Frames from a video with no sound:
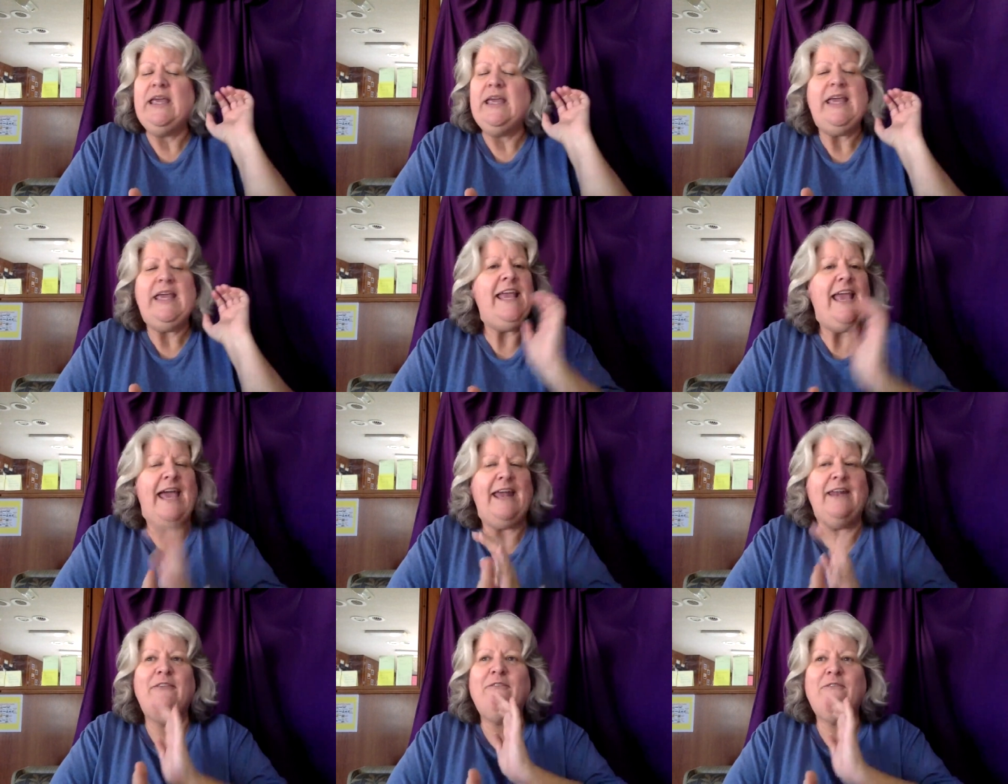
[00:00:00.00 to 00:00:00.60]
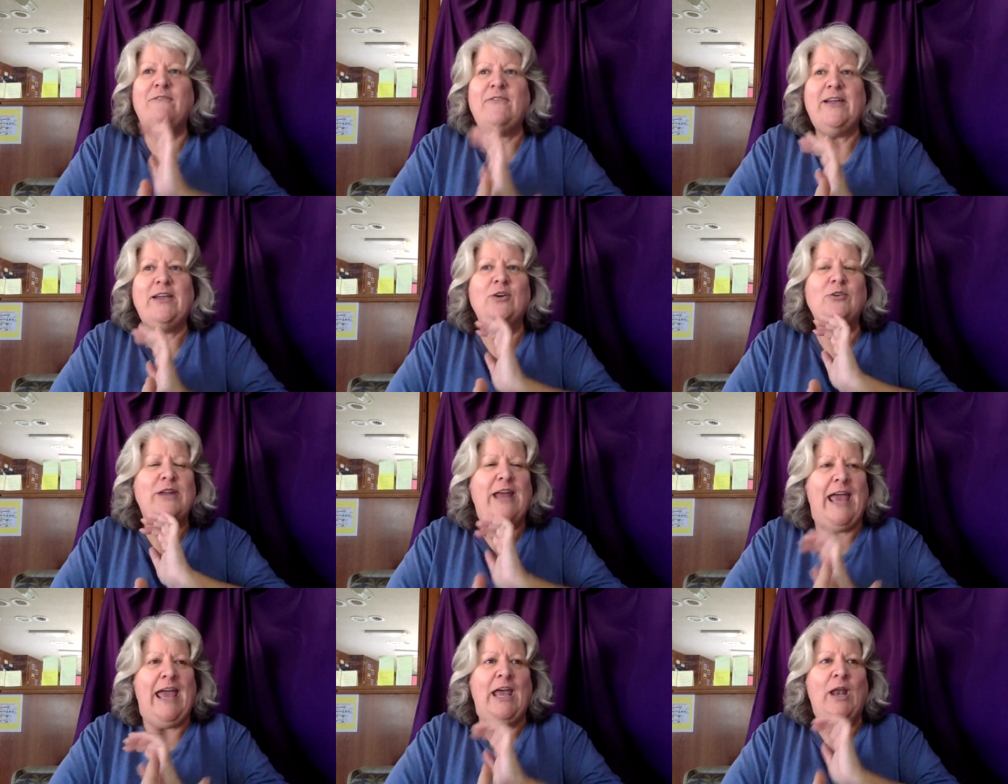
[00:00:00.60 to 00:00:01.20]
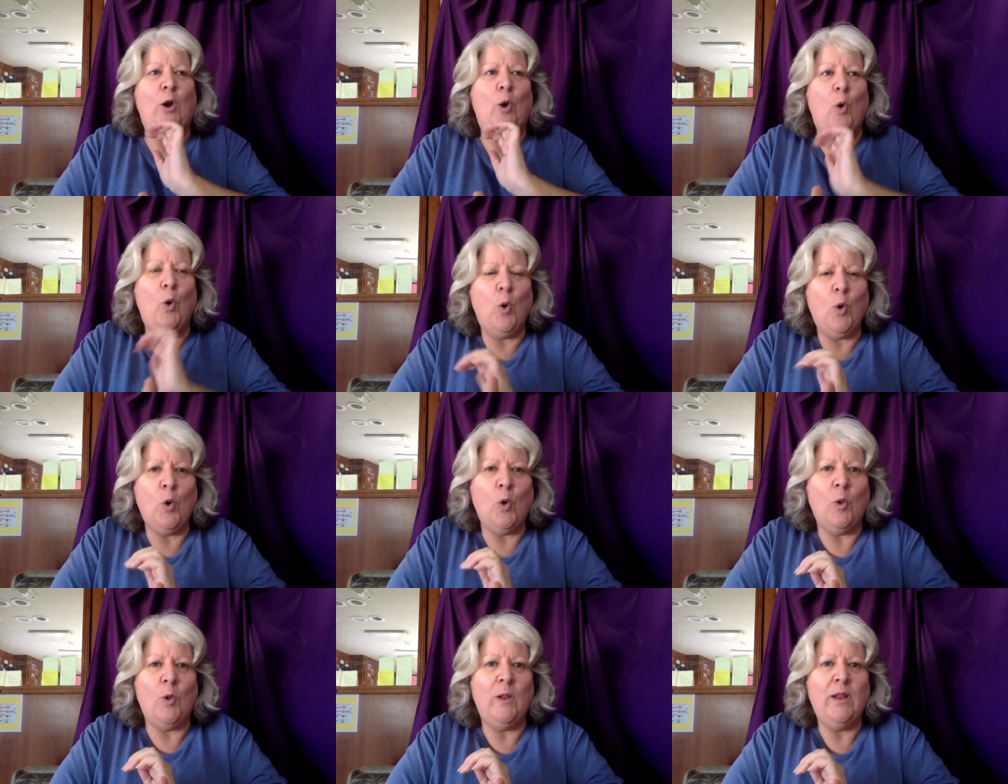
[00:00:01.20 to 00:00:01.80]
He hadn't failed at
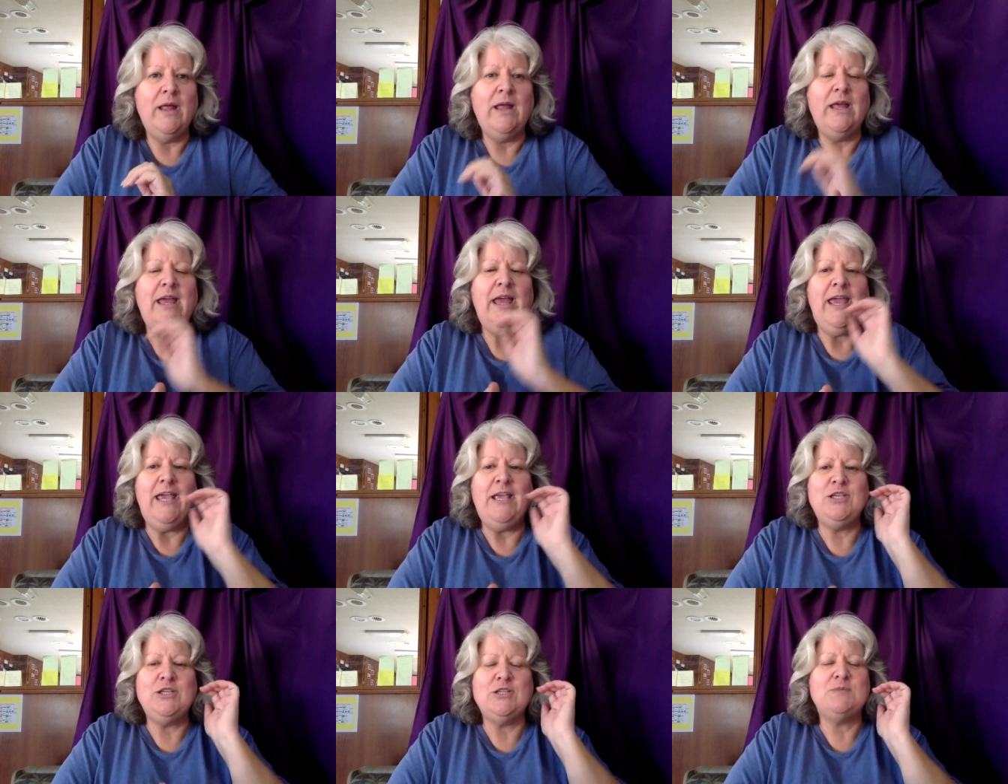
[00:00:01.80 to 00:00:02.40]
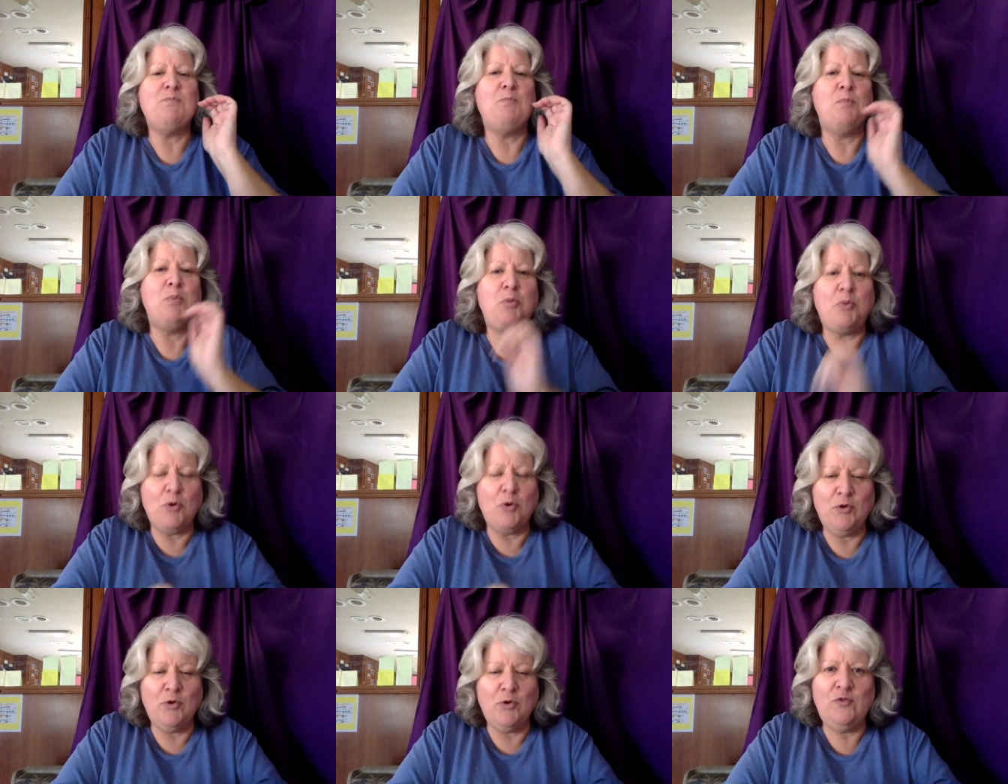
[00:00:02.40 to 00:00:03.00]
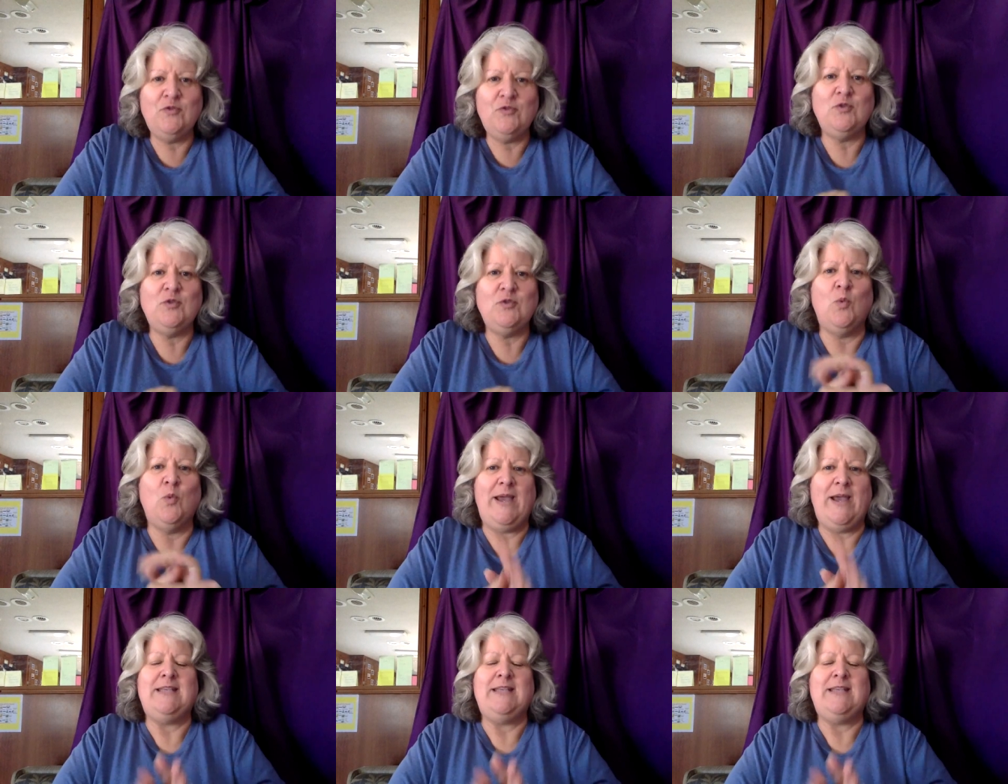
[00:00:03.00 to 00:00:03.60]
all. He just proved
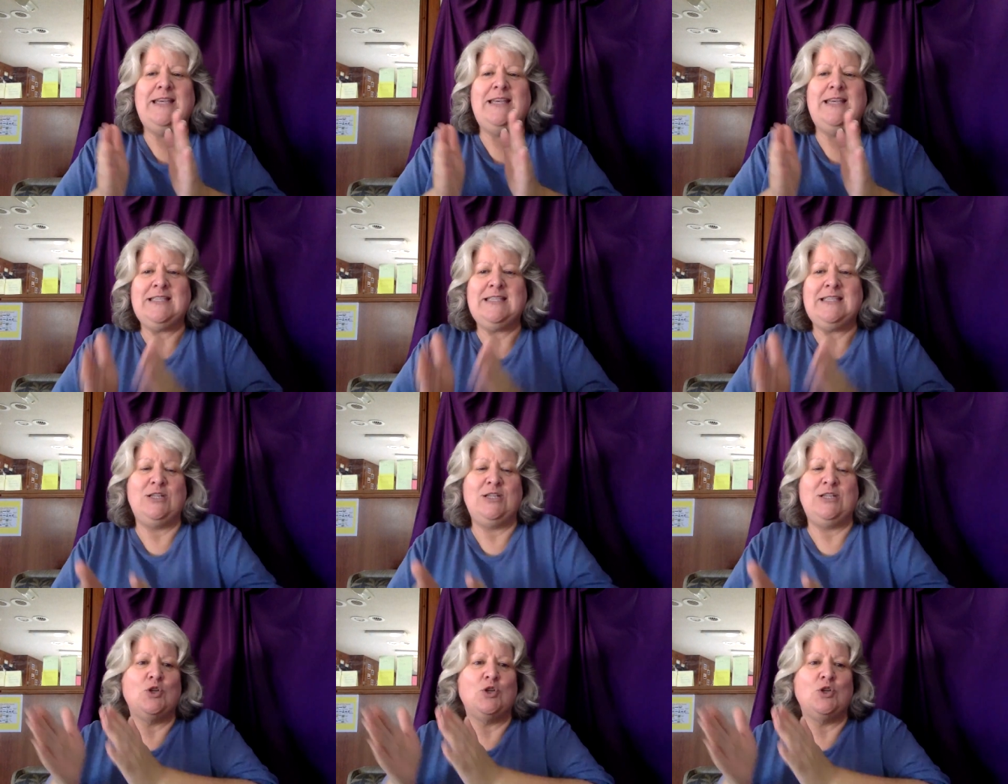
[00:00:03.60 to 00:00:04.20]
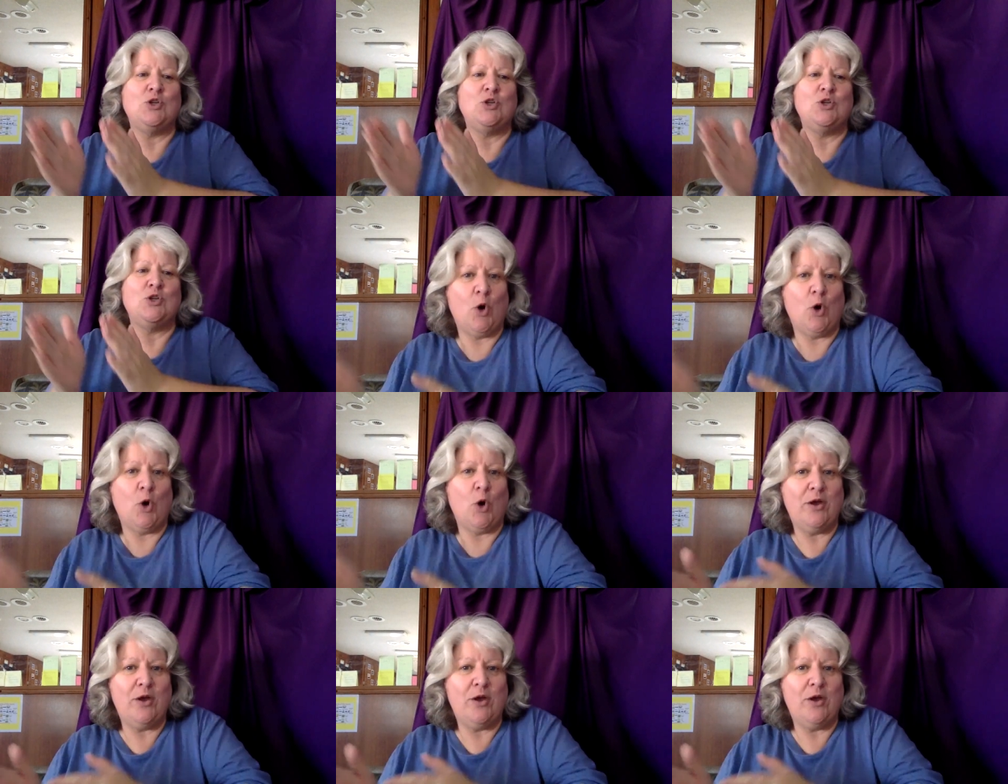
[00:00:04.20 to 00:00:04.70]
ways that didn't work.